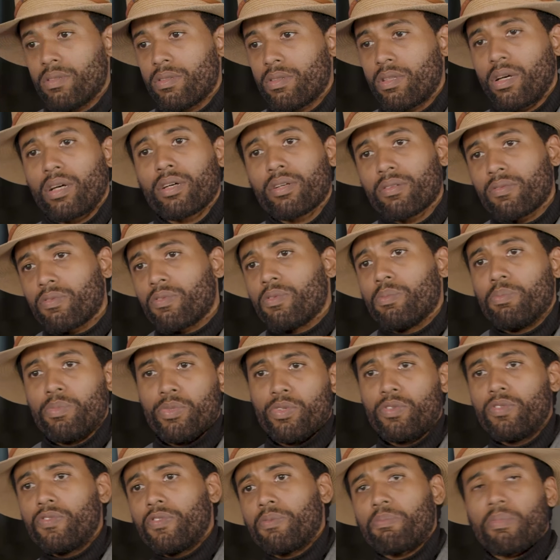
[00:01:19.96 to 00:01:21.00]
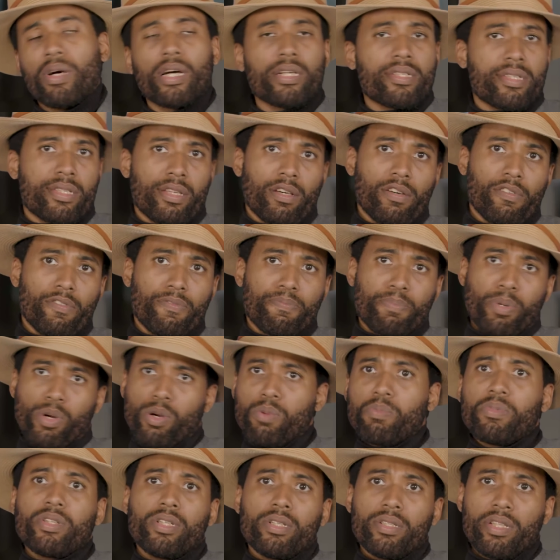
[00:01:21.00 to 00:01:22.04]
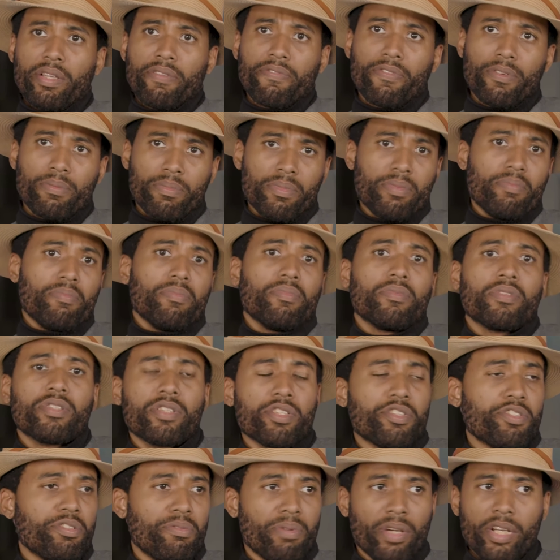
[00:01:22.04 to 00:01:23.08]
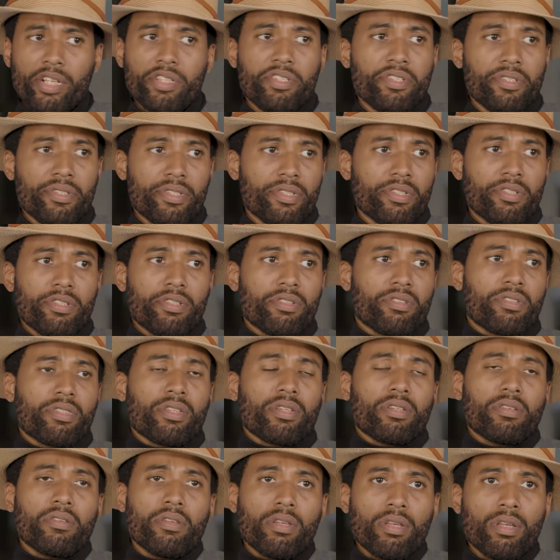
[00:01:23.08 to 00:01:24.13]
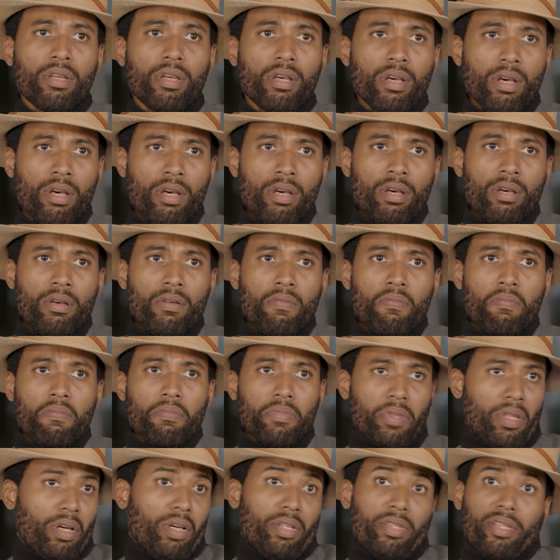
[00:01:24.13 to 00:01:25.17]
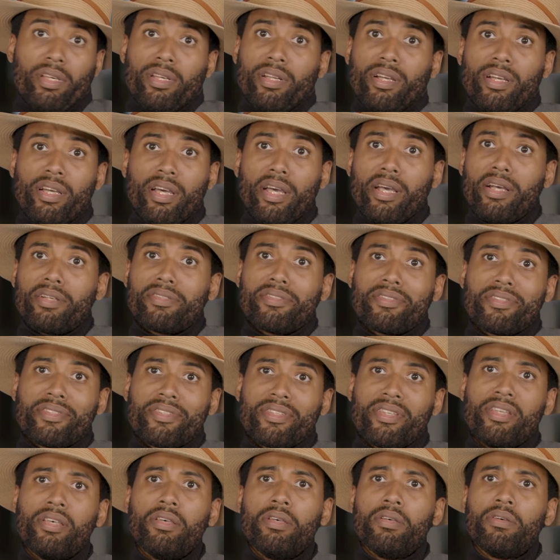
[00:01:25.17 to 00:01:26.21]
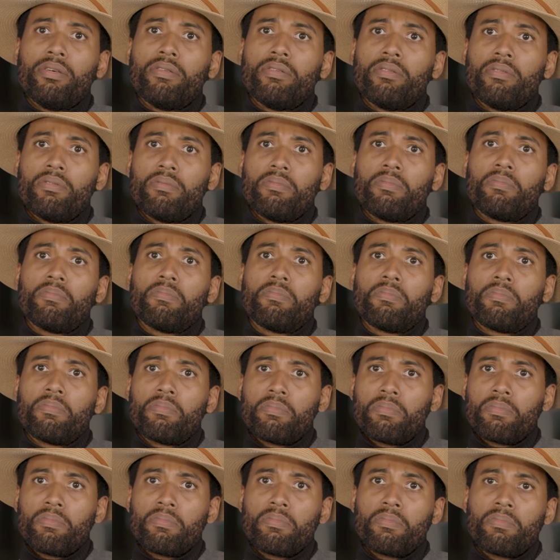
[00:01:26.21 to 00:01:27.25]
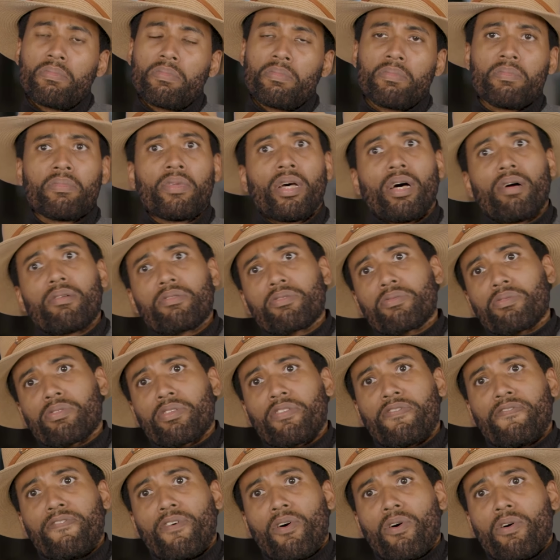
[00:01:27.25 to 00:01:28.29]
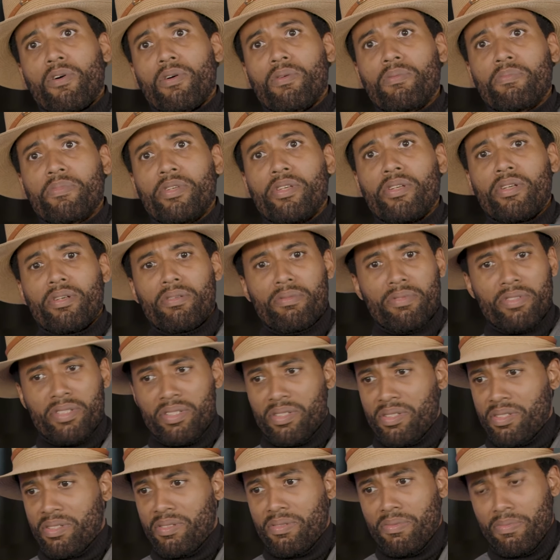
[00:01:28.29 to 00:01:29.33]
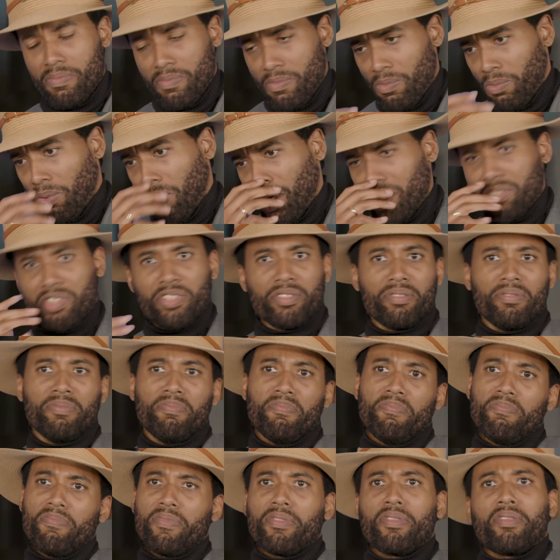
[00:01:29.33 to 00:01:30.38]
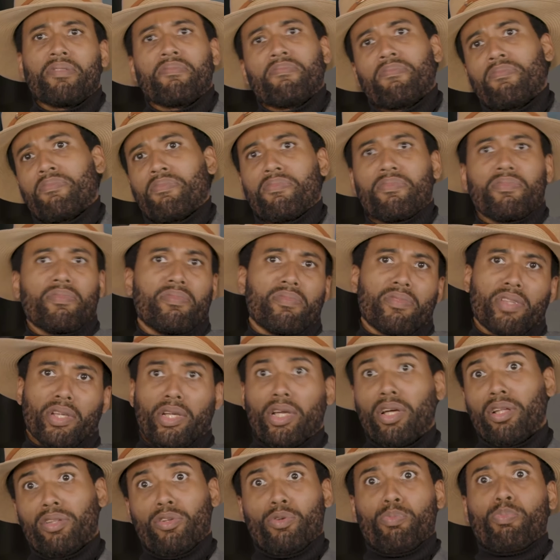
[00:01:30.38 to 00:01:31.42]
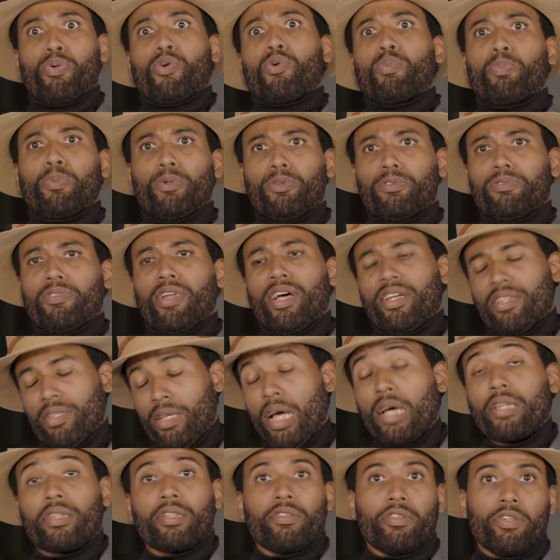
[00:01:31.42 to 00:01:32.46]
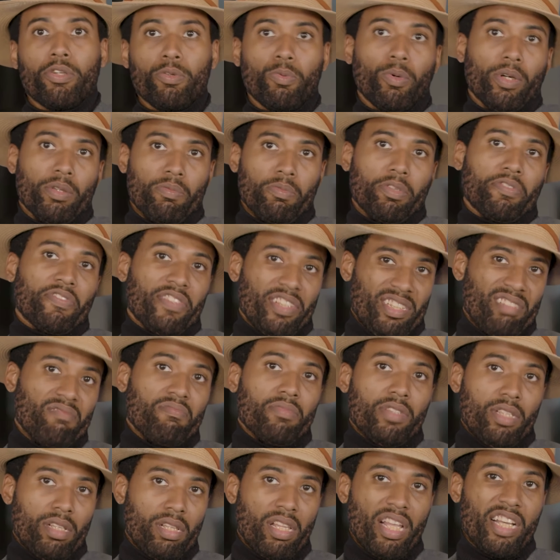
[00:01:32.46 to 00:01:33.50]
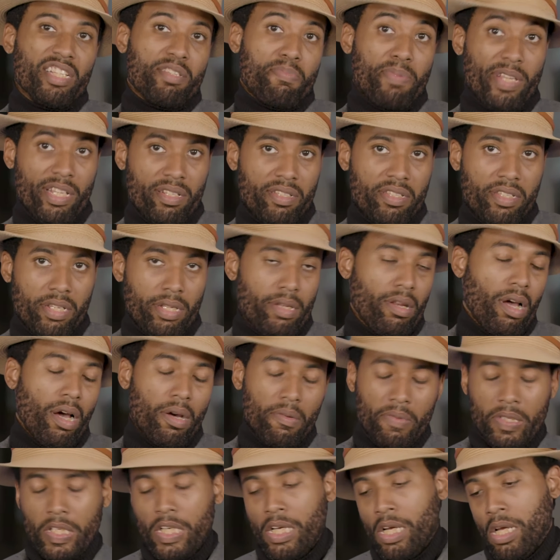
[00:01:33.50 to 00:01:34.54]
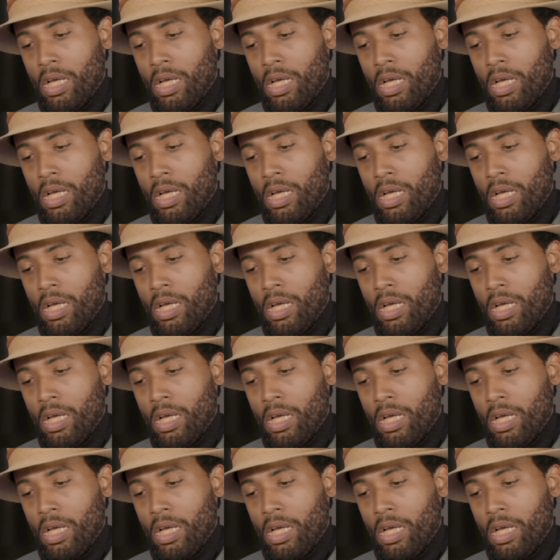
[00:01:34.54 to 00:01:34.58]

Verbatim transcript: Thought of removing myself permanently from situations. It's just thought that I had since I was on a farm, you know, just watching The Color Purple. Not the new one, but the lesbian scene up.